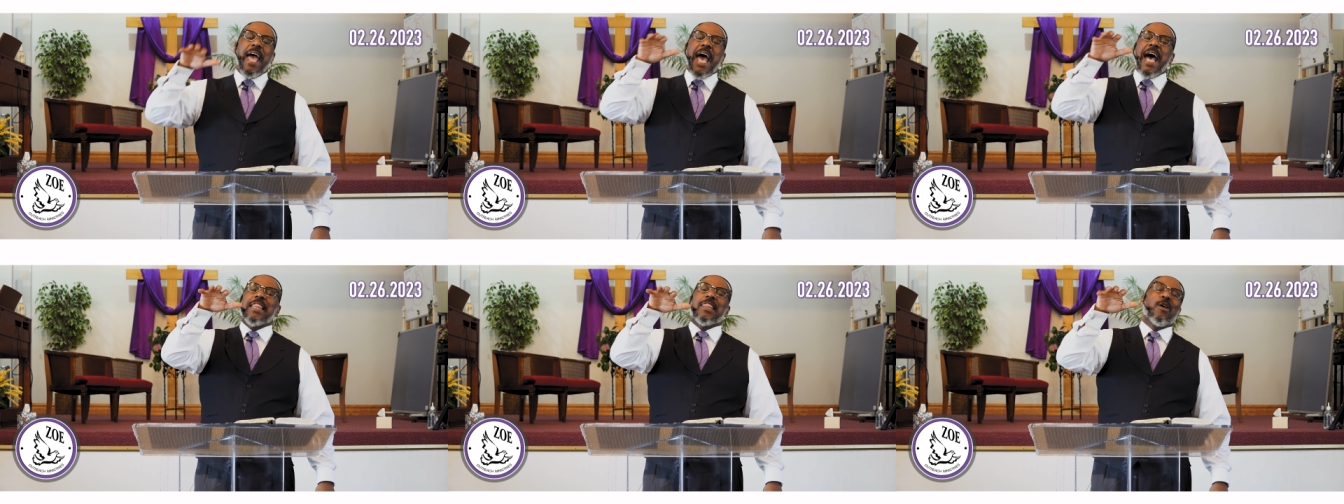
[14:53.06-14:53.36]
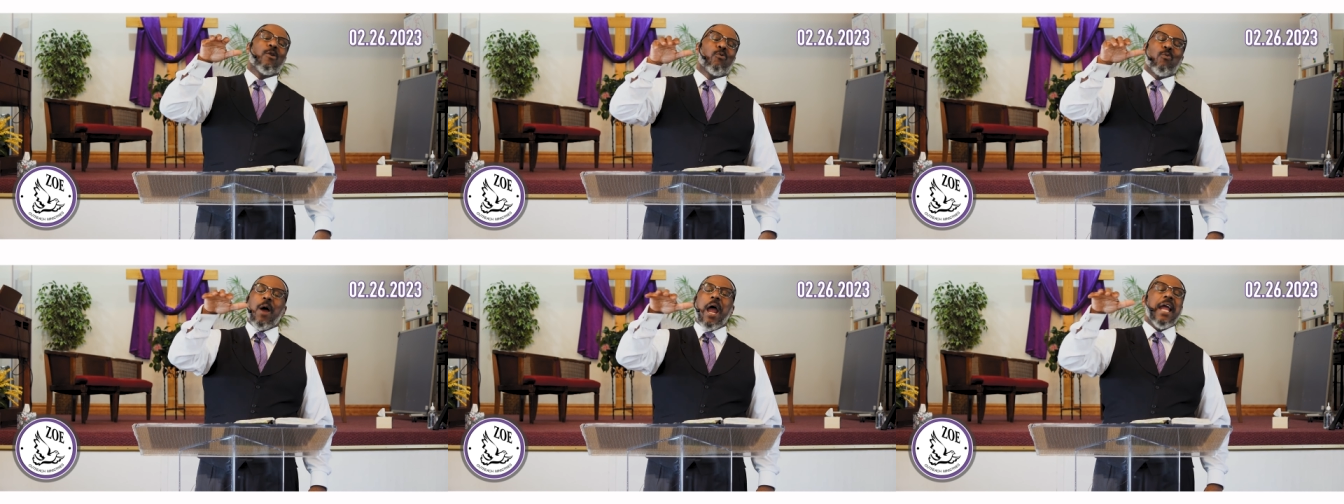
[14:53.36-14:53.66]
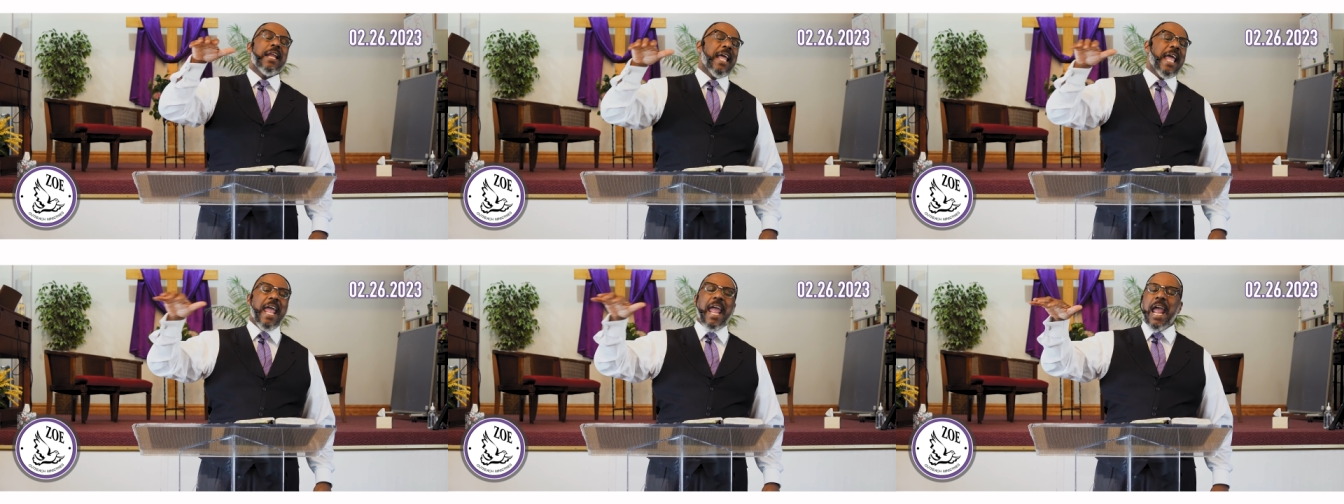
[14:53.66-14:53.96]
at the
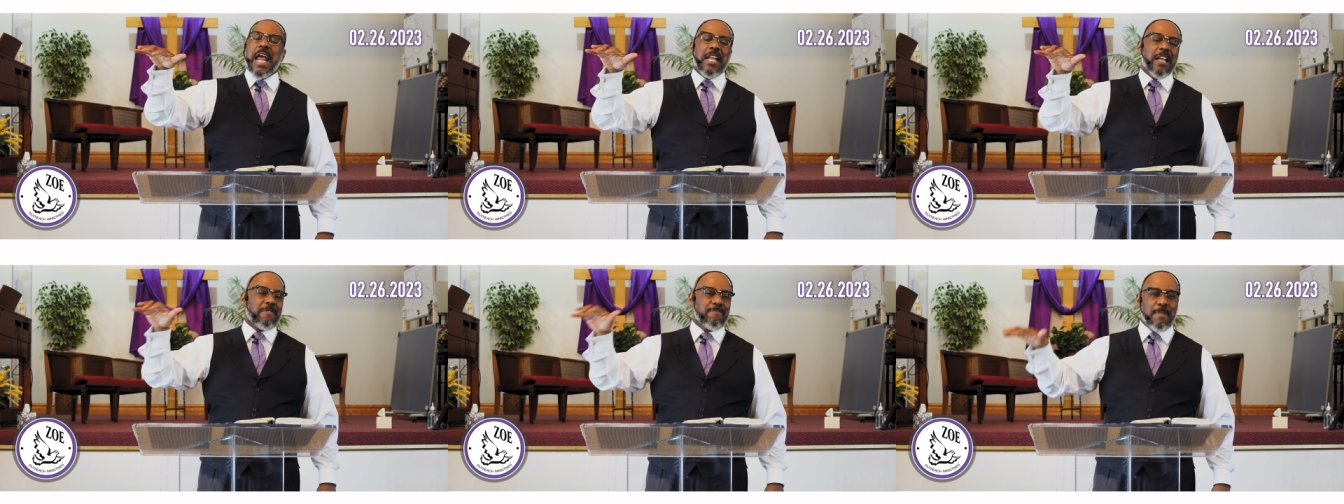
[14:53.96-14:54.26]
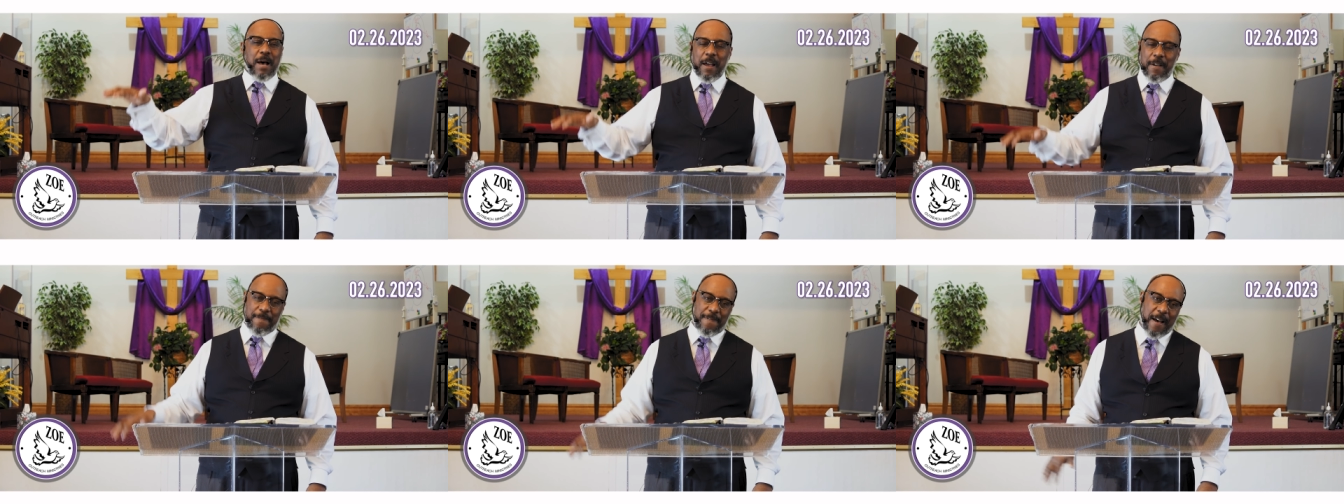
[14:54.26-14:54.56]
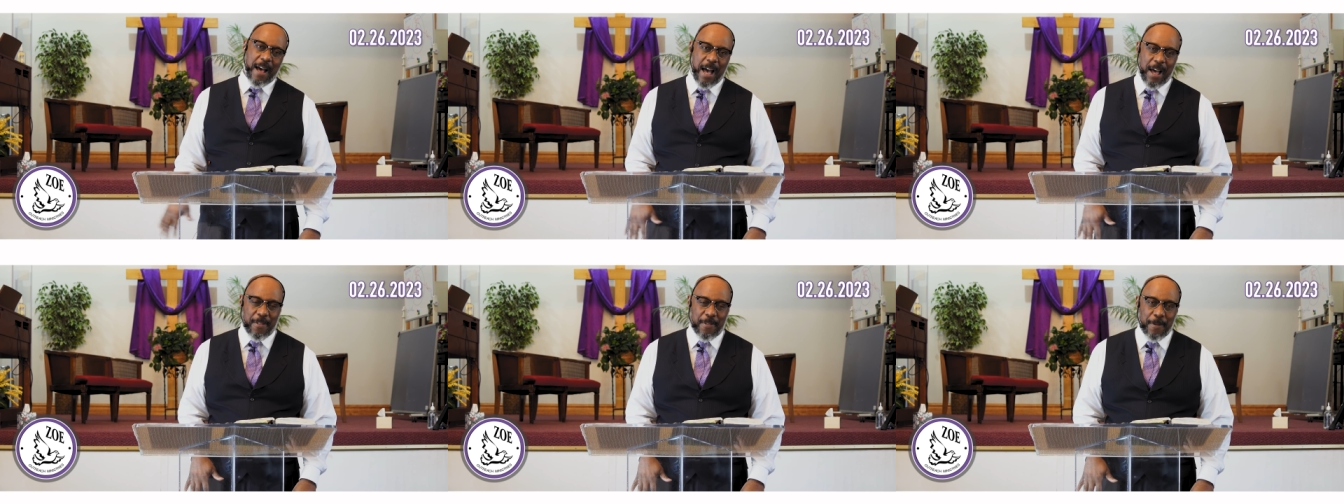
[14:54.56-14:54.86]
right hand of my
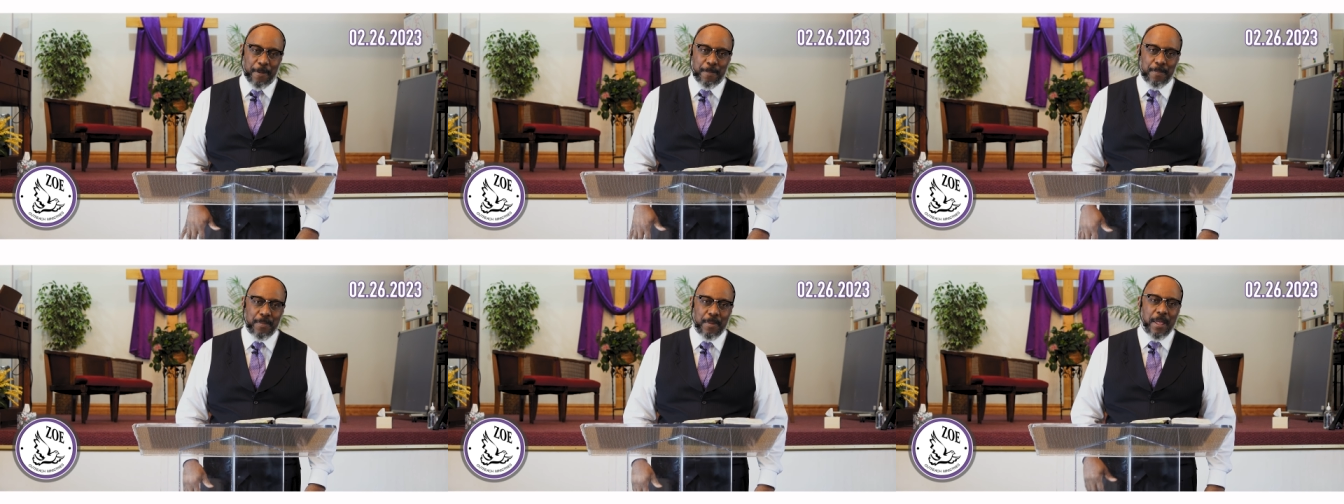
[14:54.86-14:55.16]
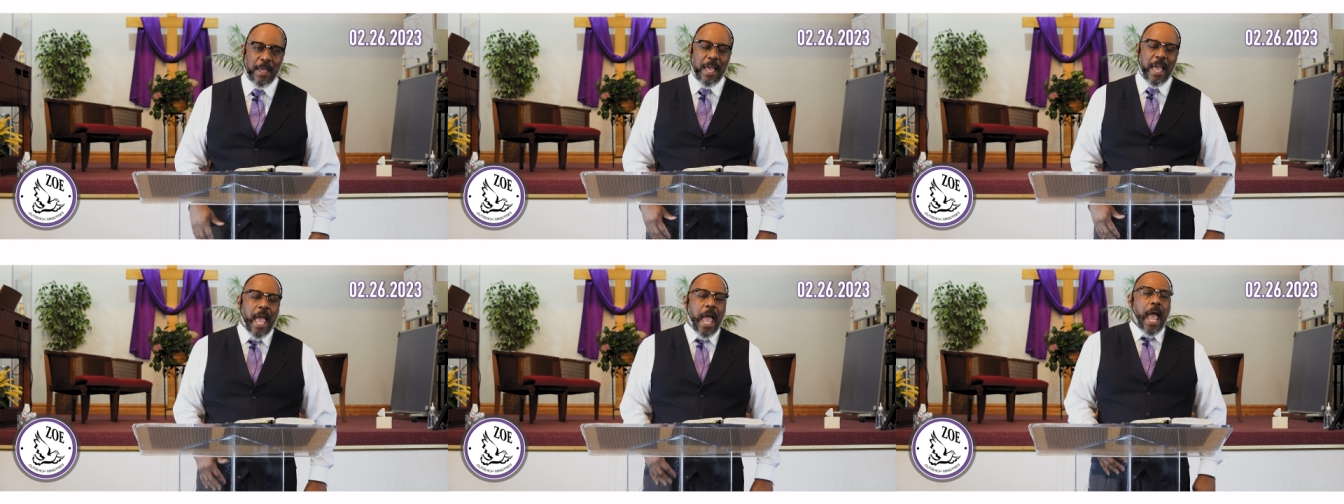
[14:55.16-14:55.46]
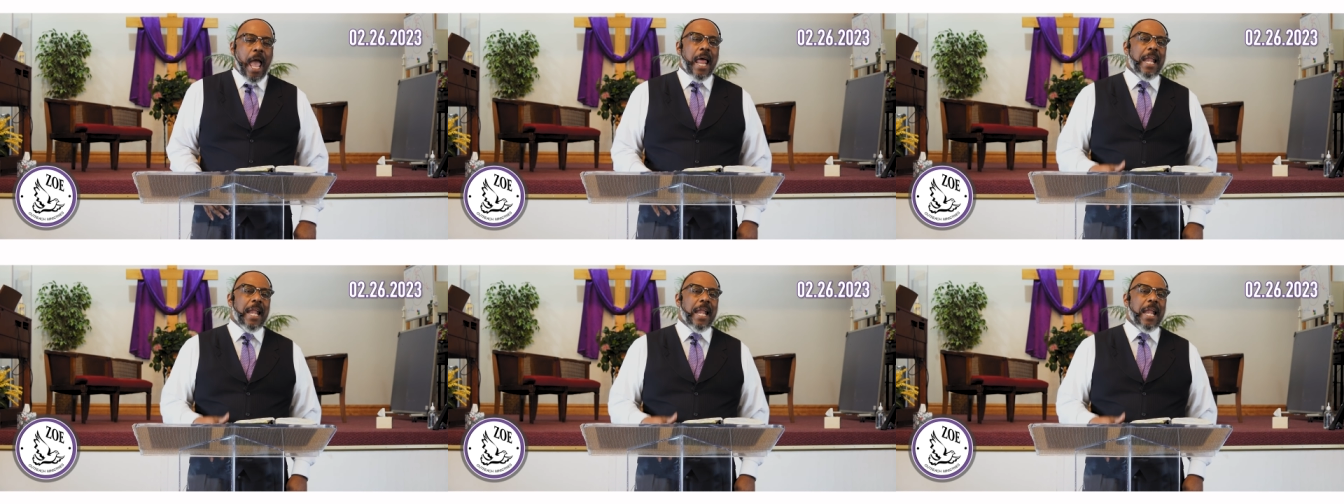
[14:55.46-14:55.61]
Father. Uh-huh.